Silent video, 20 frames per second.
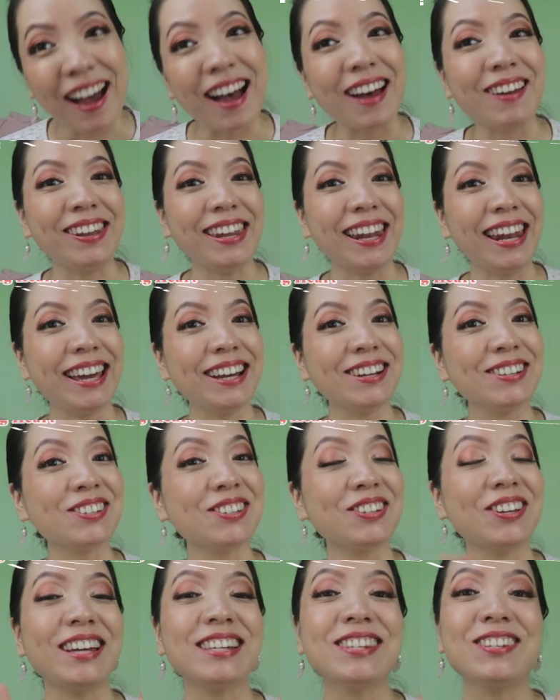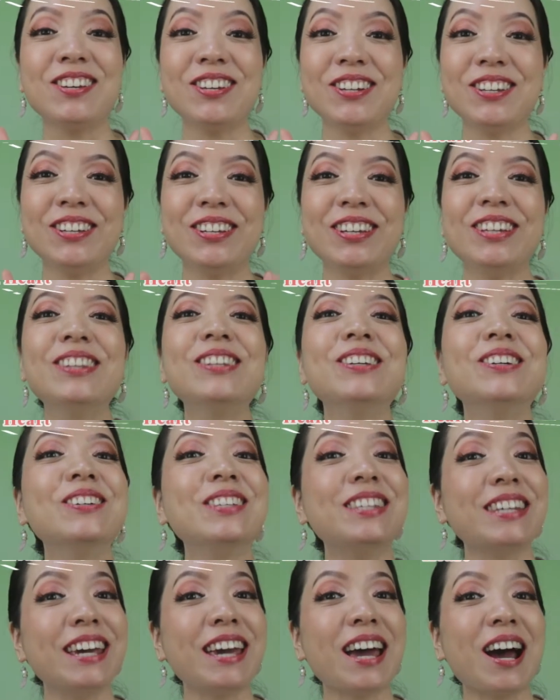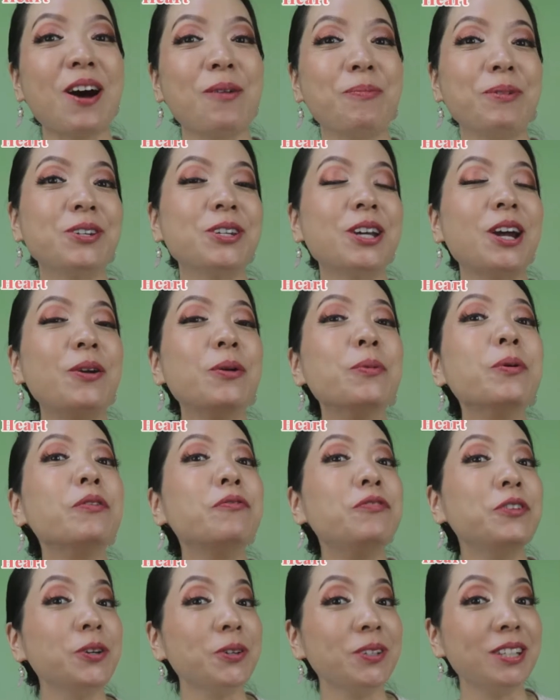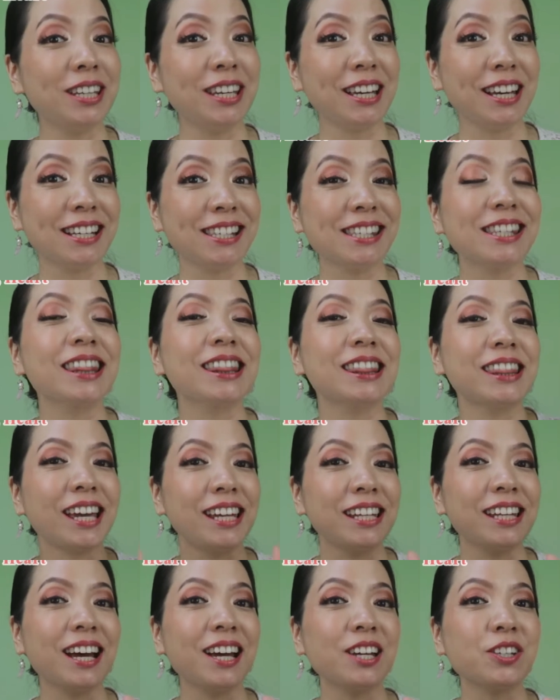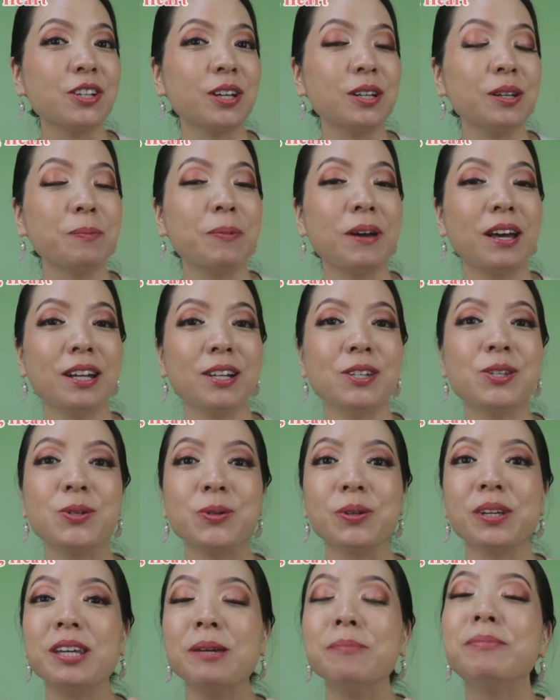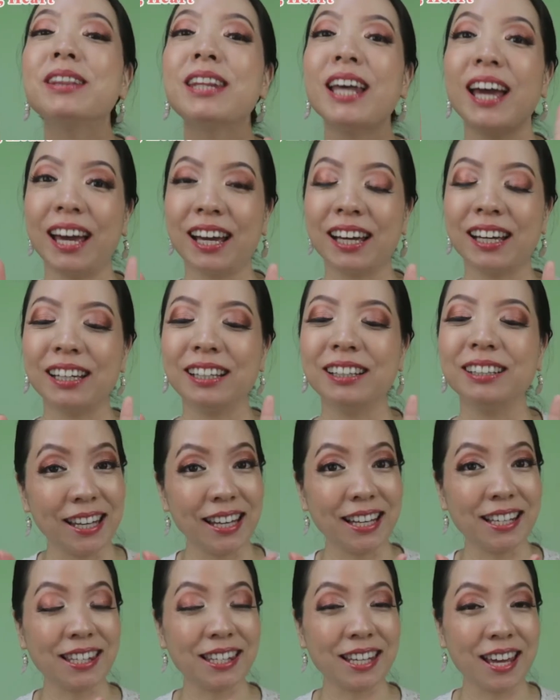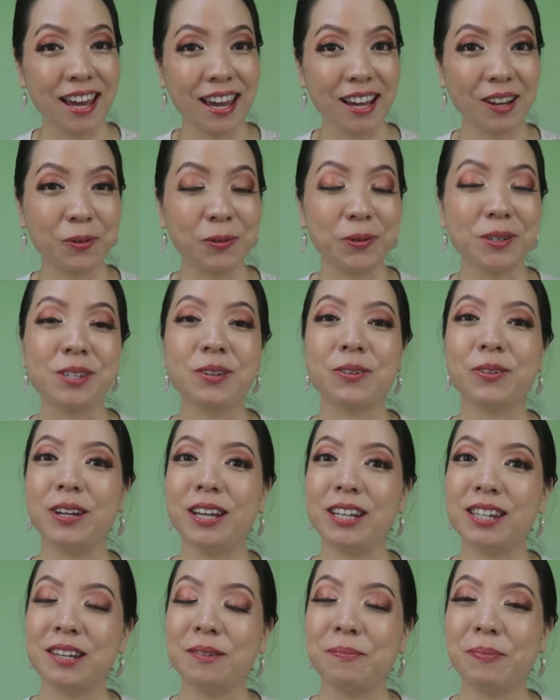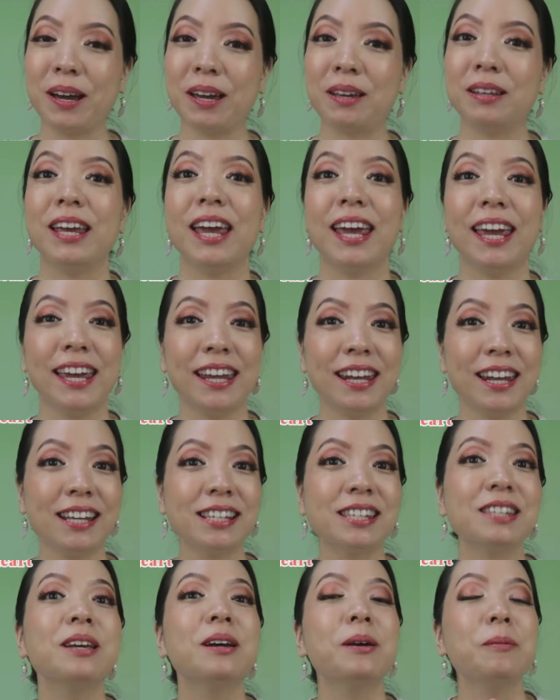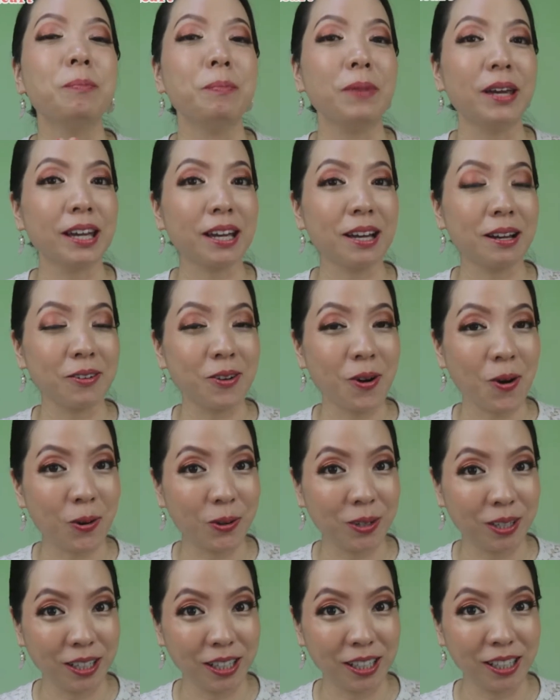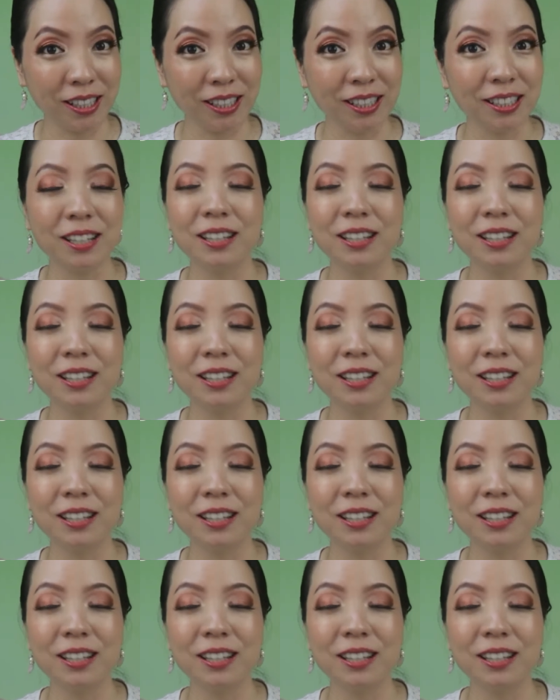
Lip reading: I'm Lily, also known as Lulu. Today I'll be sharing with you dears 10 eyeshadow palettes to keep tag. This tag was created by Annette's Makeup Corner.